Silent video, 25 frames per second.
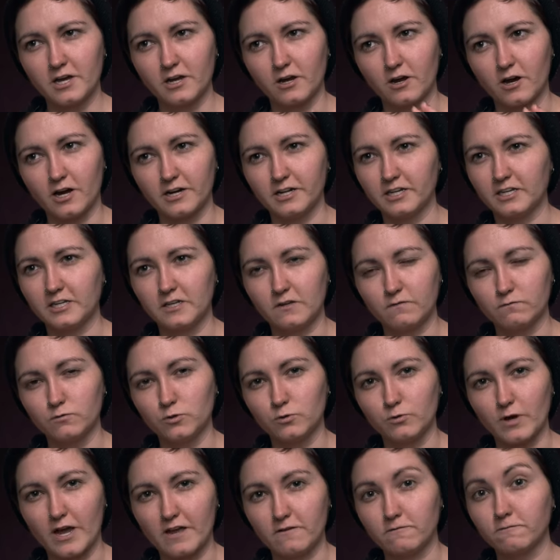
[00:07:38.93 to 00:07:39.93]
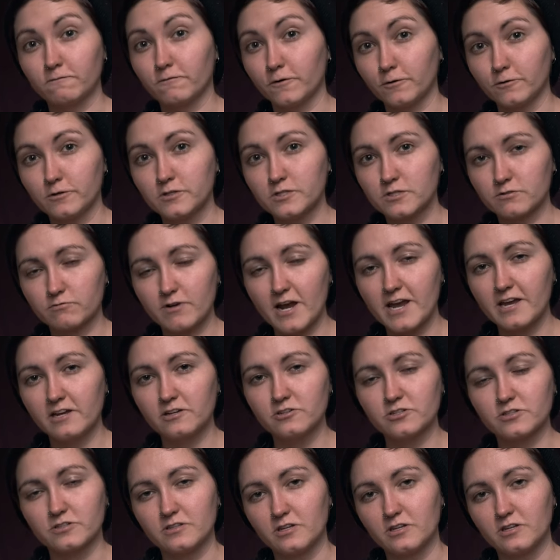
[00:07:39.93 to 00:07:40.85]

kind of give you a focus range,